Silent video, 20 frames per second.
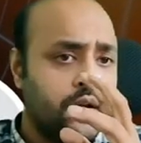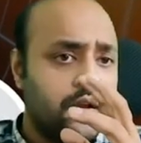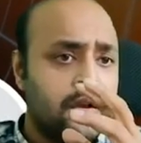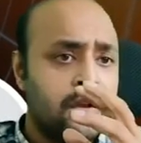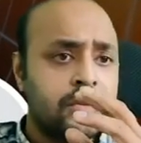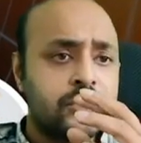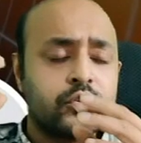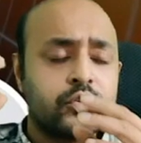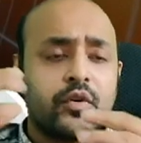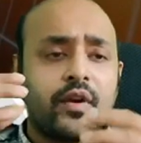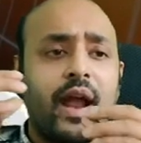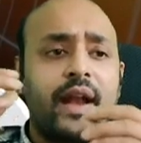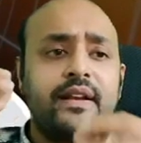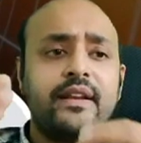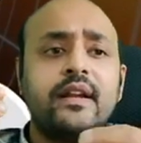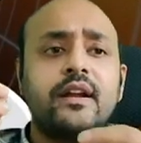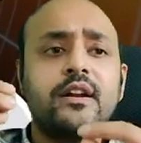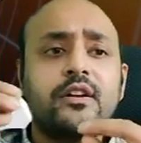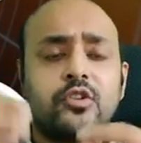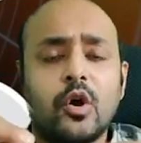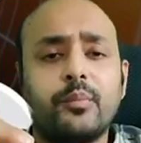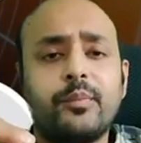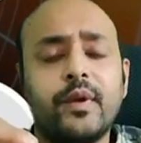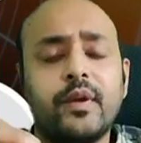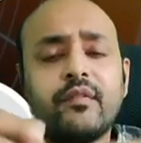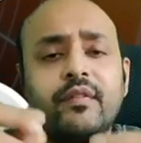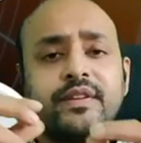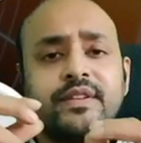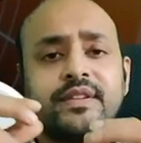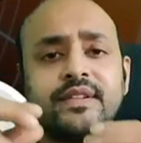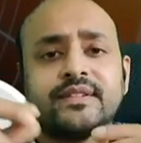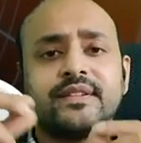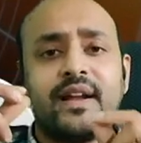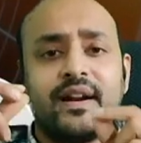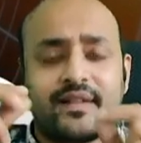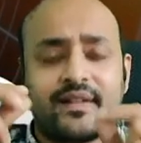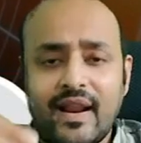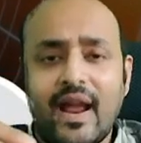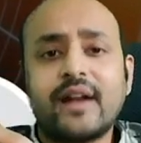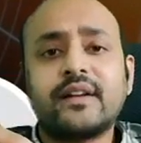So writing a topic which is
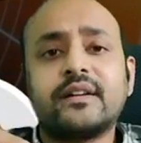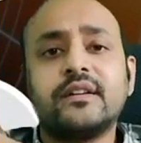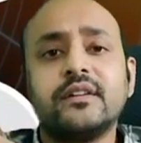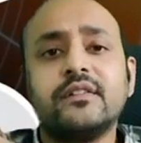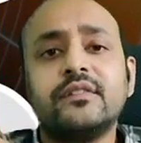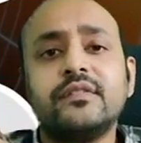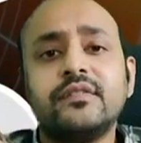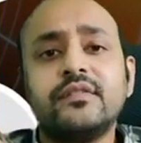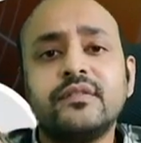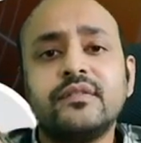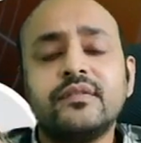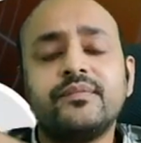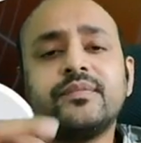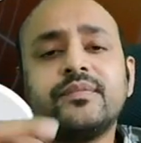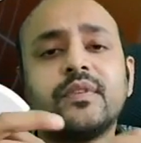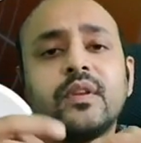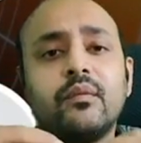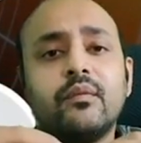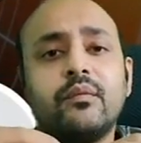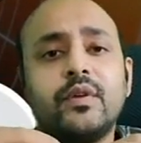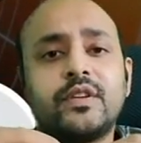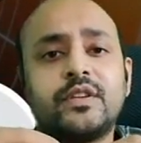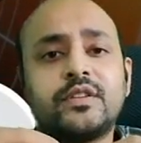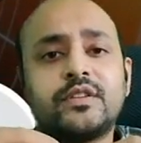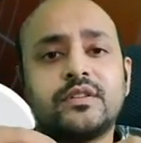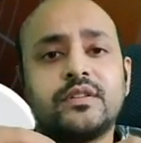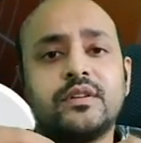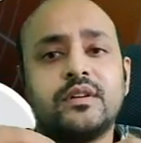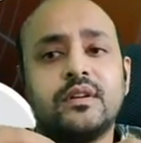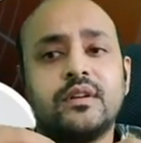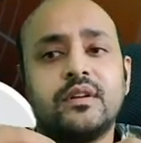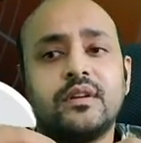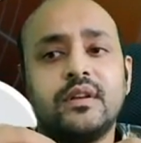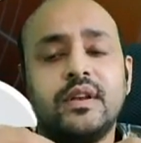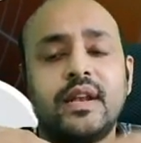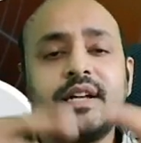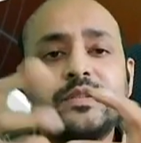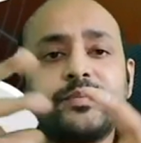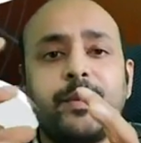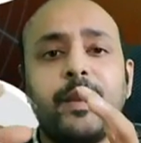attractive, which
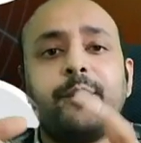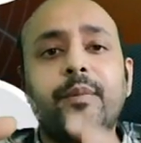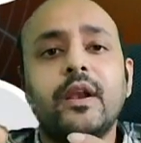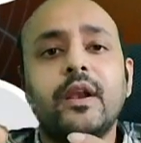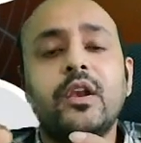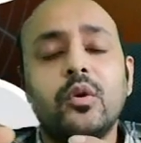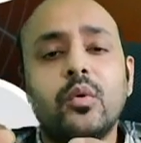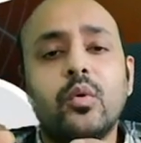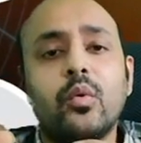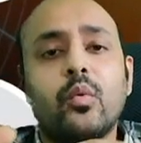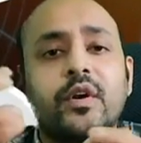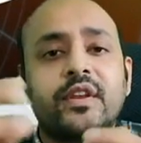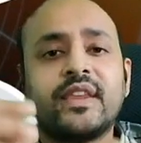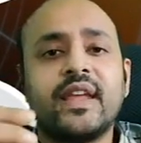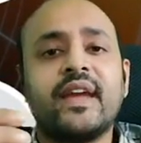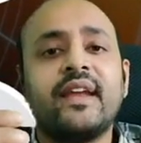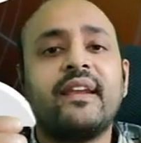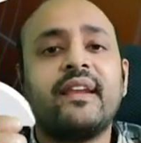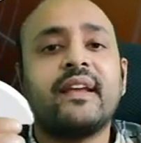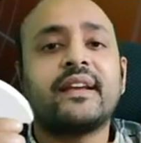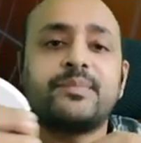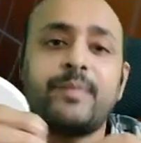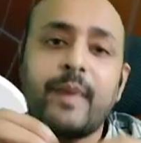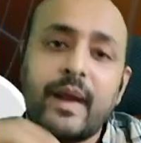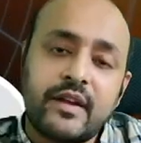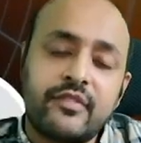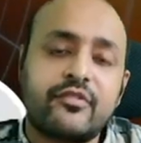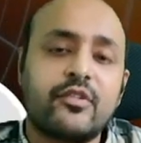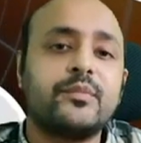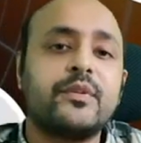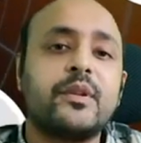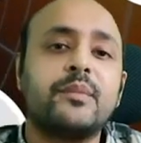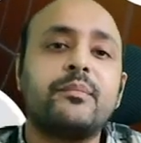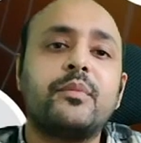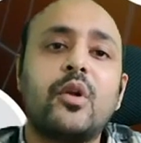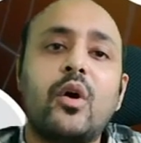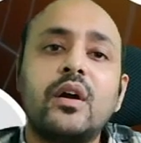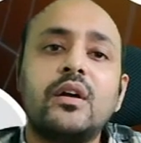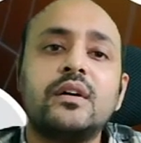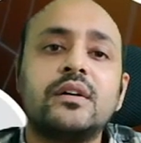lets people know what they can expect from the
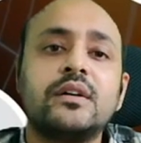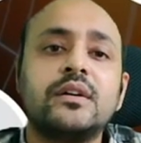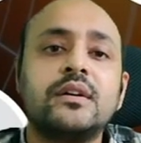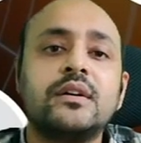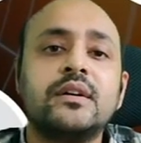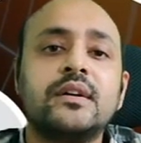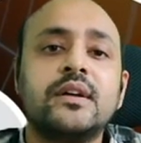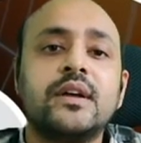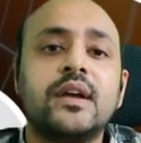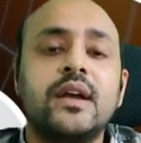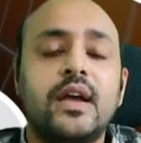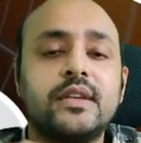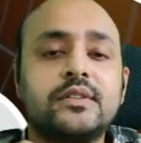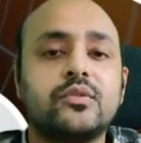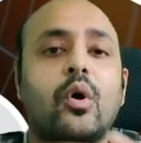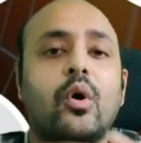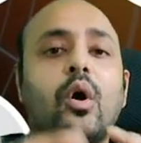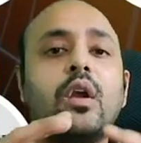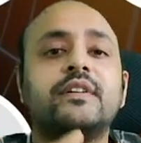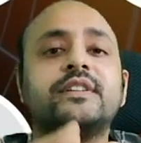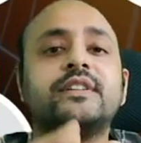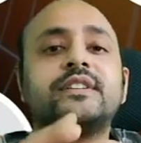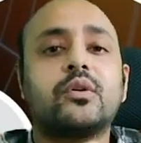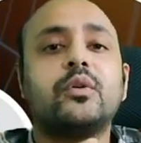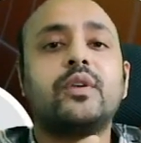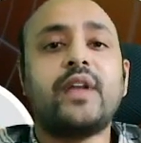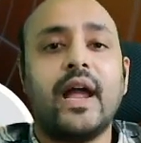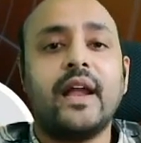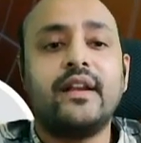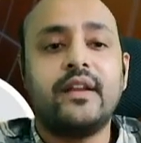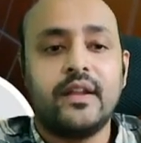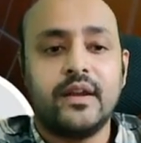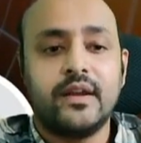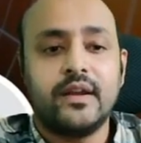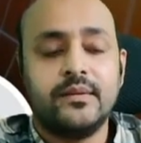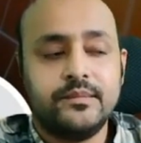blog, is always a good idea.